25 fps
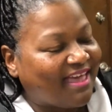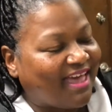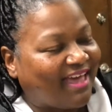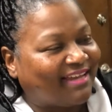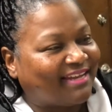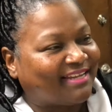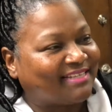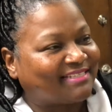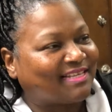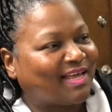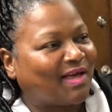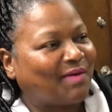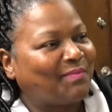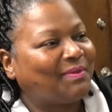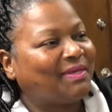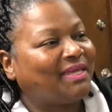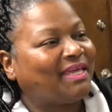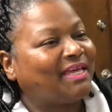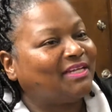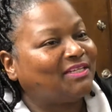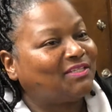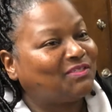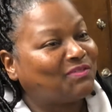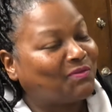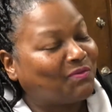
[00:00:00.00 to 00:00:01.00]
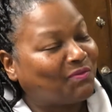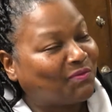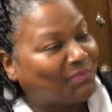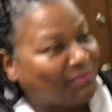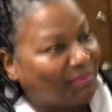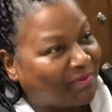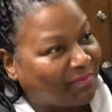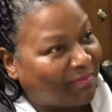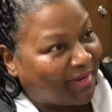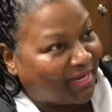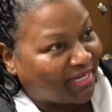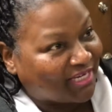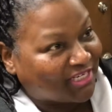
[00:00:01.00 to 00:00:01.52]
And as I began to
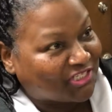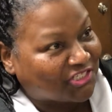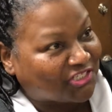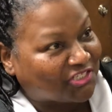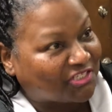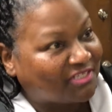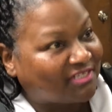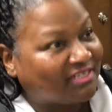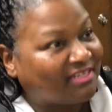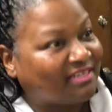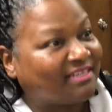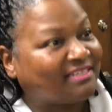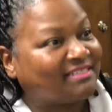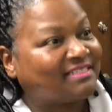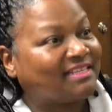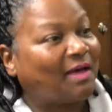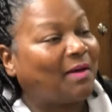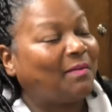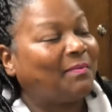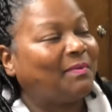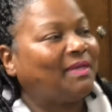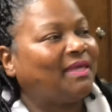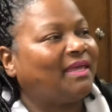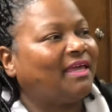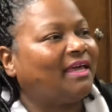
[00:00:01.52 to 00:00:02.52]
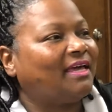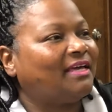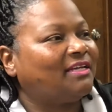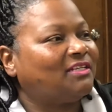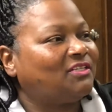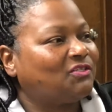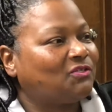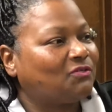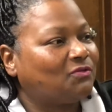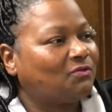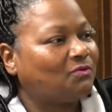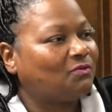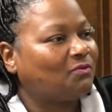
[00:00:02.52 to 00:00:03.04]
be patient, and as I began
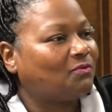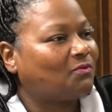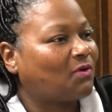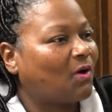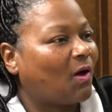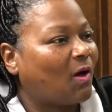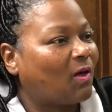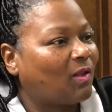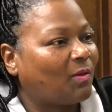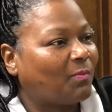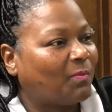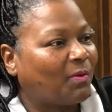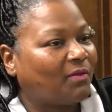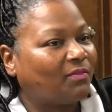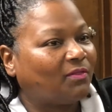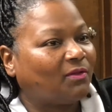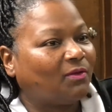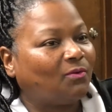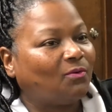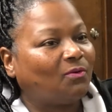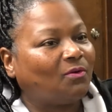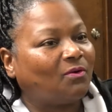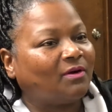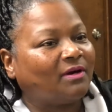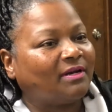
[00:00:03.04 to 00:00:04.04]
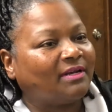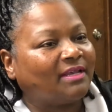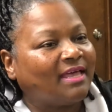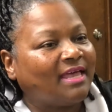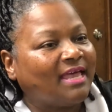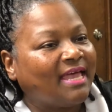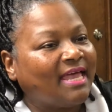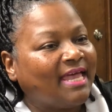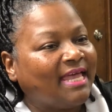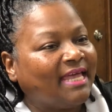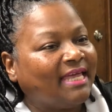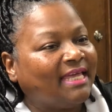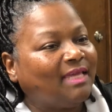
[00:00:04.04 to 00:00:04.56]
to call upon the Lord,
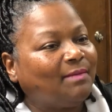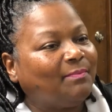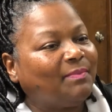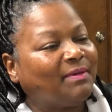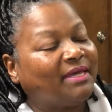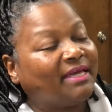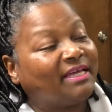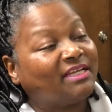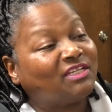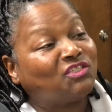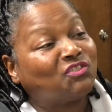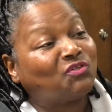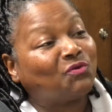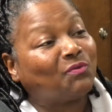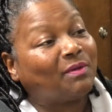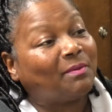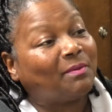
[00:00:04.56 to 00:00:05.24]
he began to